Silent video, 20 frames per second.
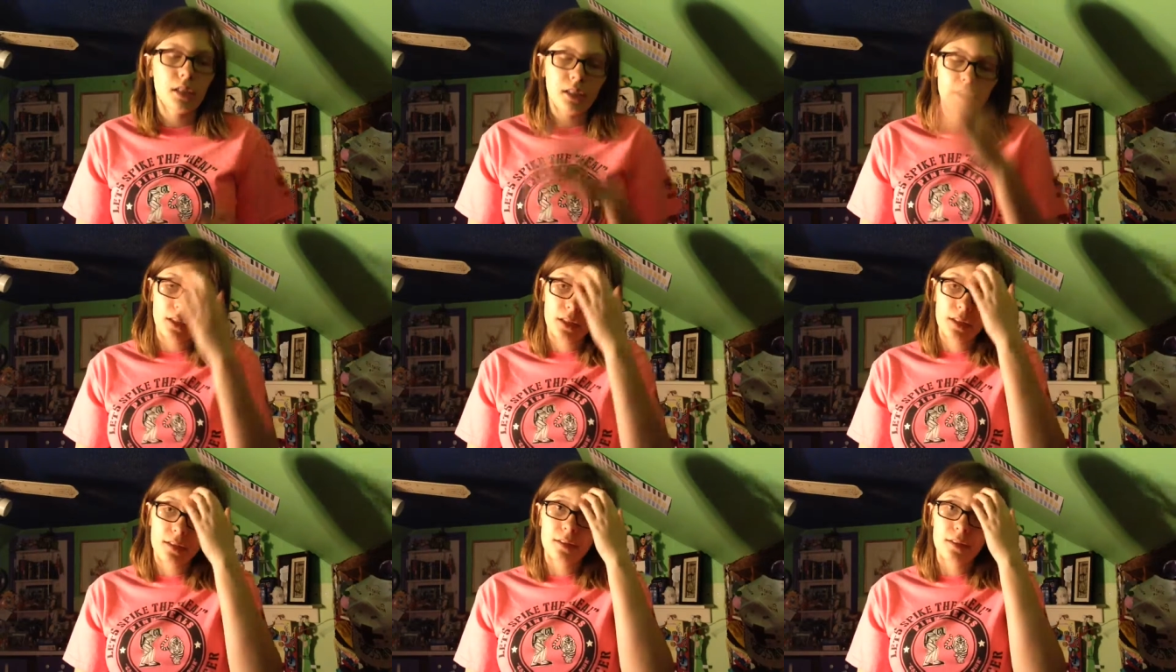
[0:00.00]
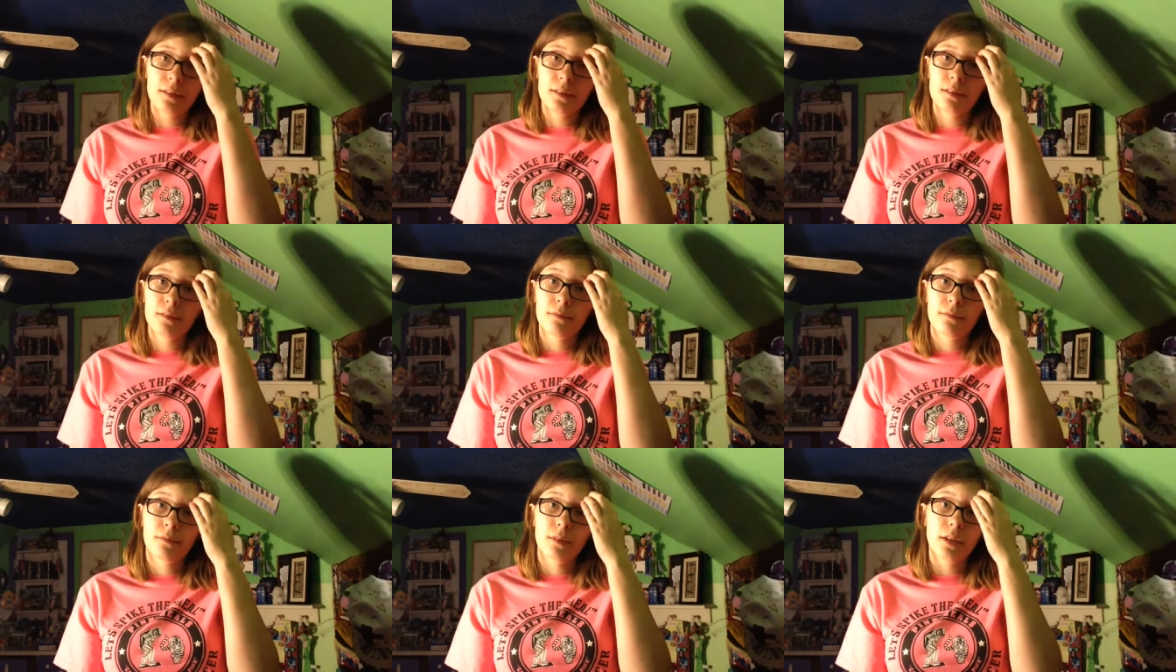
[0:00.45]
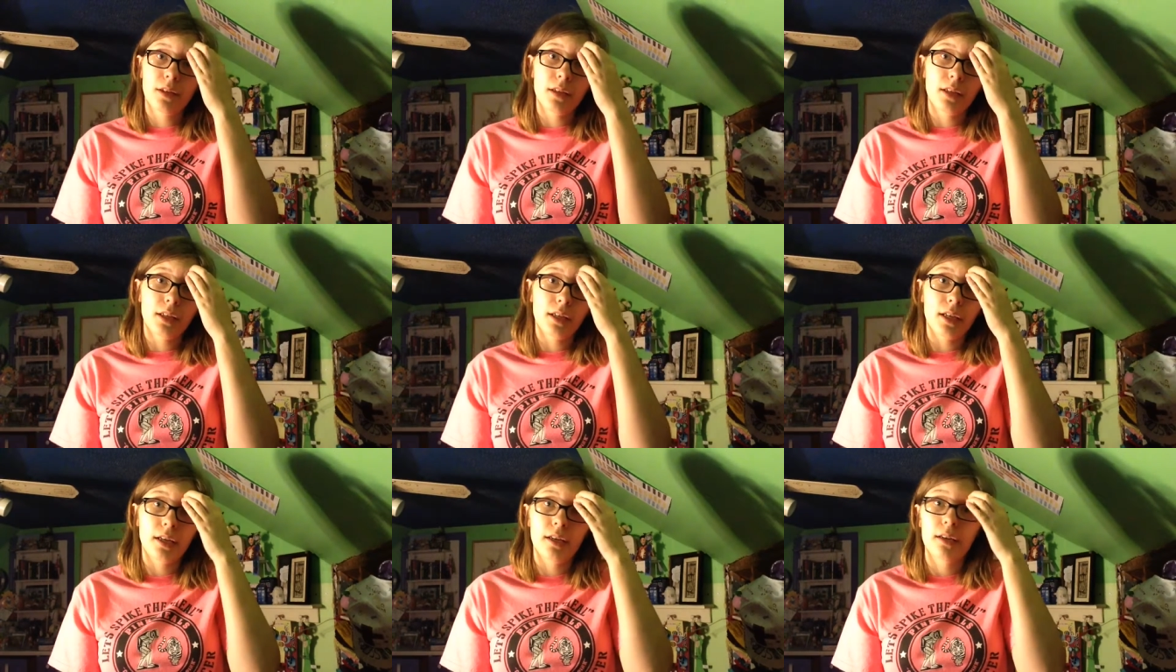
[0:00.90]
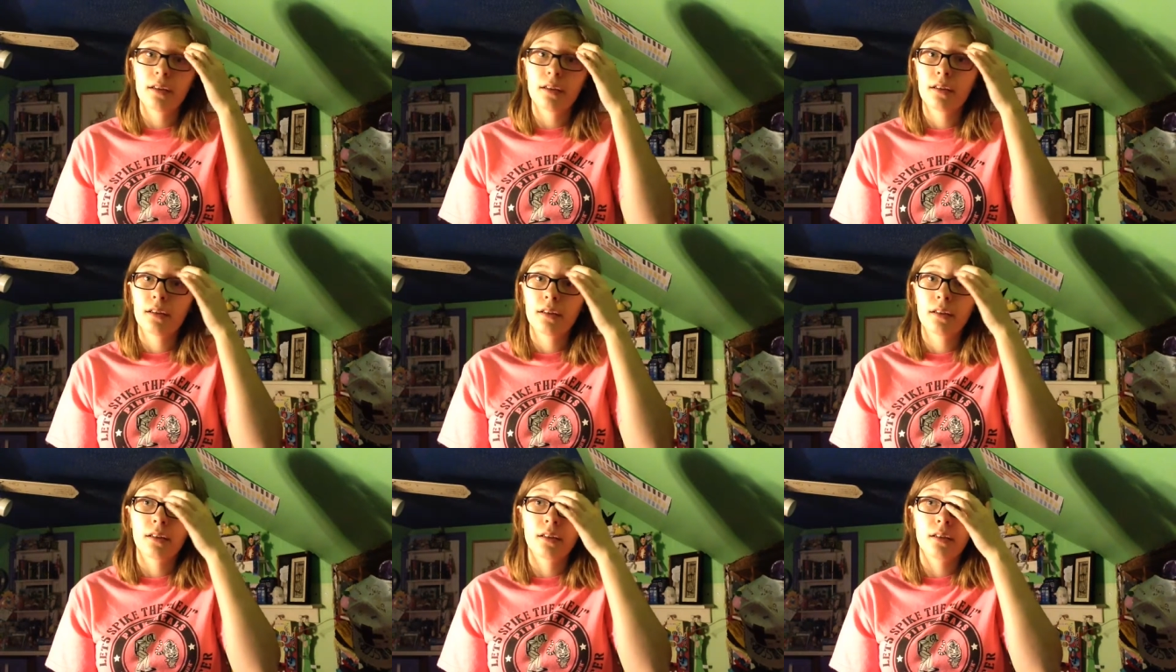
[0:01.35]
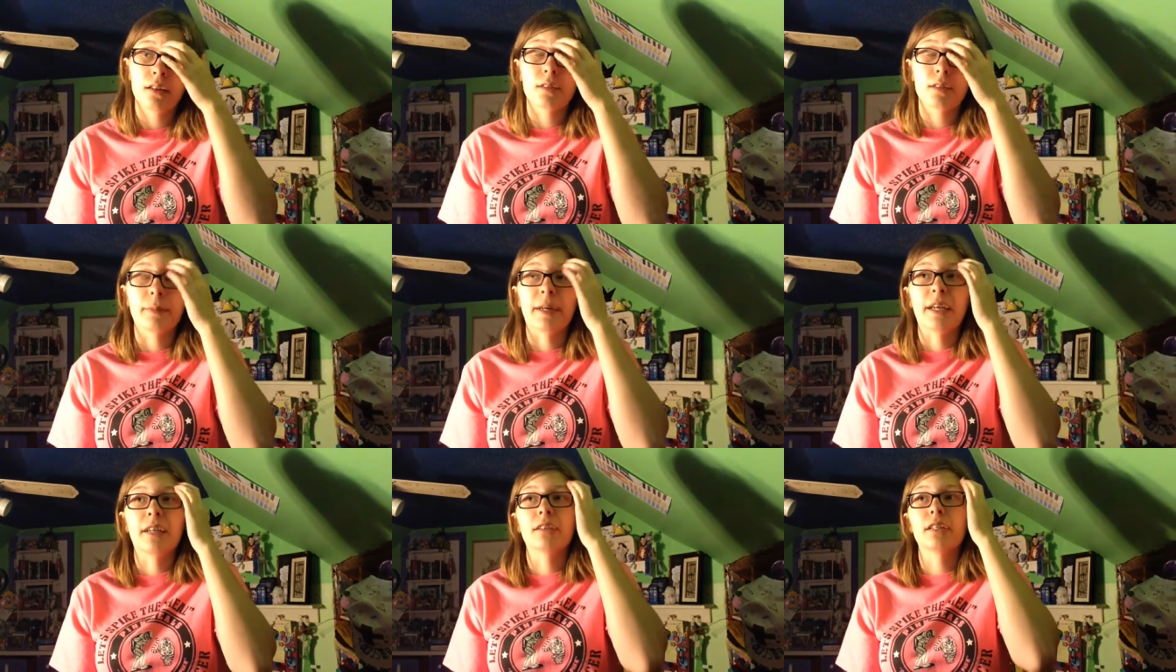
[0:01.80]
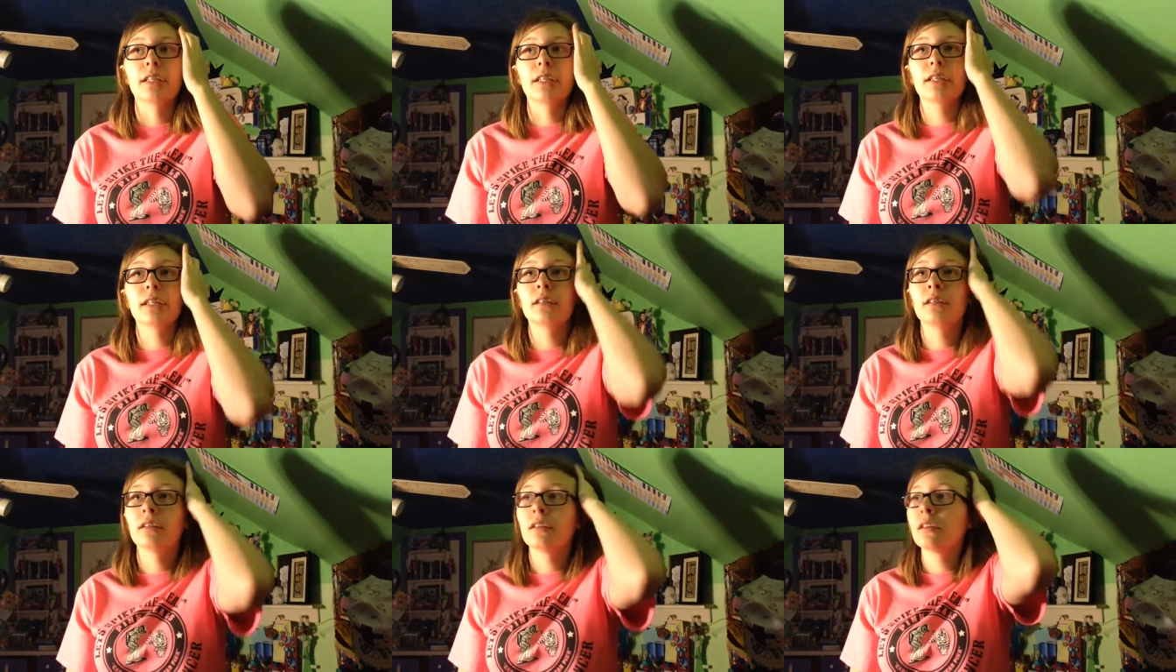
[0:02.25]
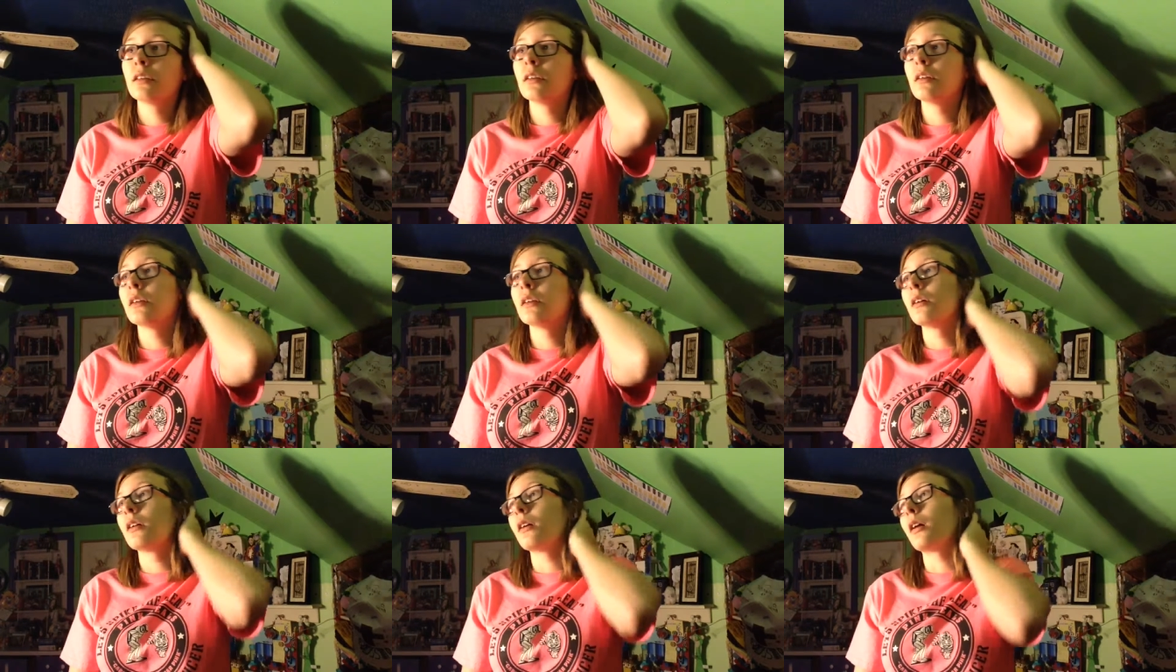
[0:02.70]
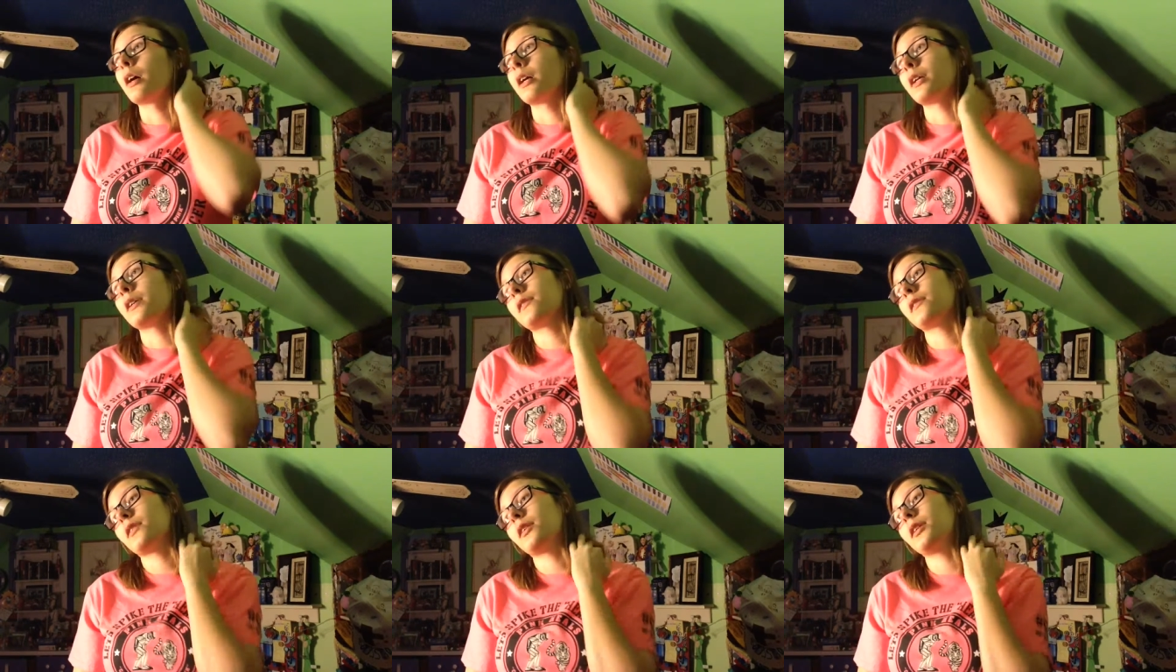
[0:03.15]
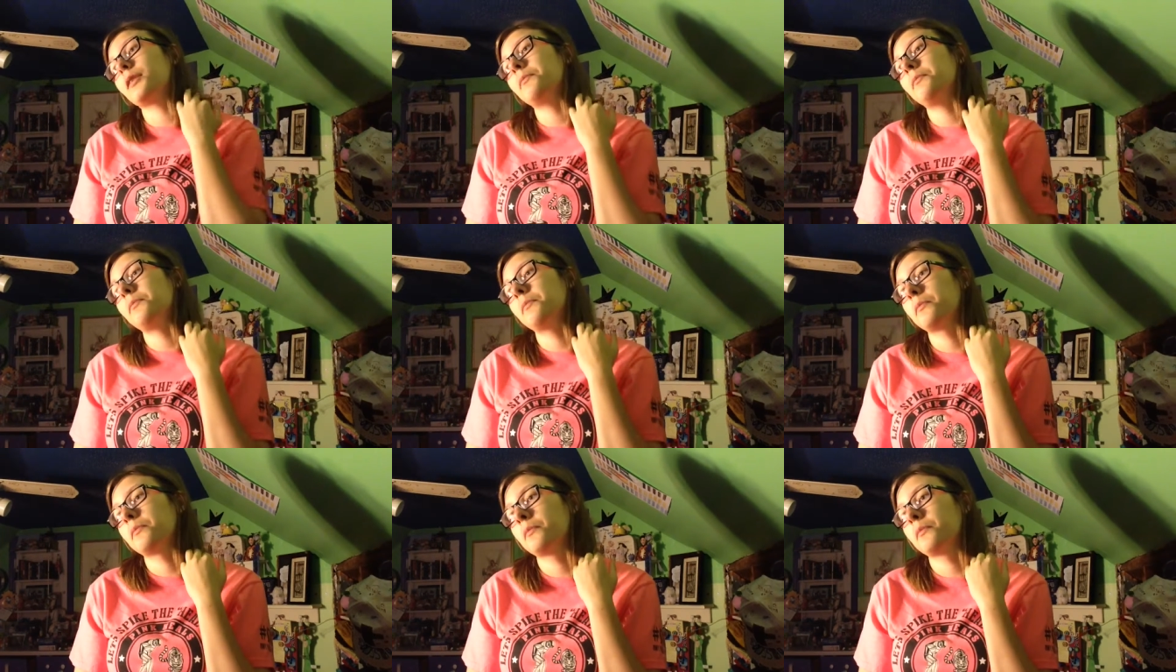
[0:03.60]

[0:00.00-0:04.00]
it's really inspiring, honestly.